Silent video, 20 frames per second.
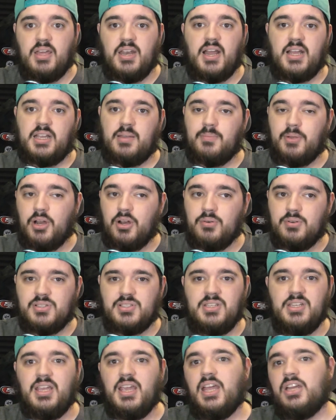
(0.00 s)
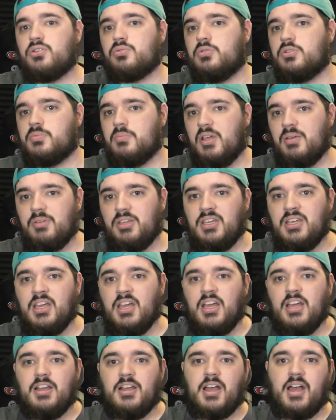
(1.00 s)
and I compare him to CH, which maybe
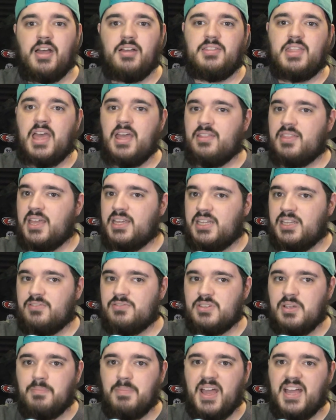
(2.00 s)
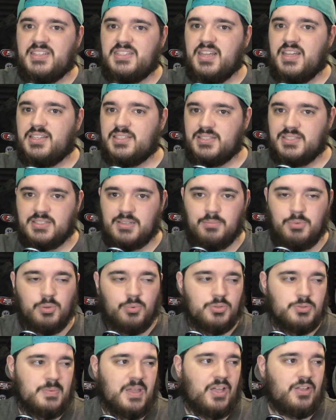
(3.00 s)
that gives a bad taste in some
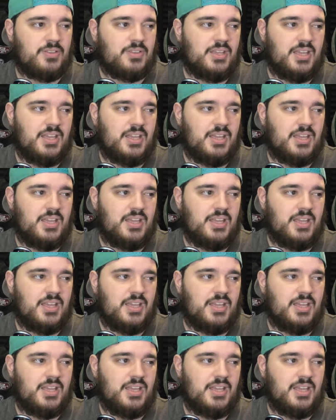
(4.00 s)
people's mouth.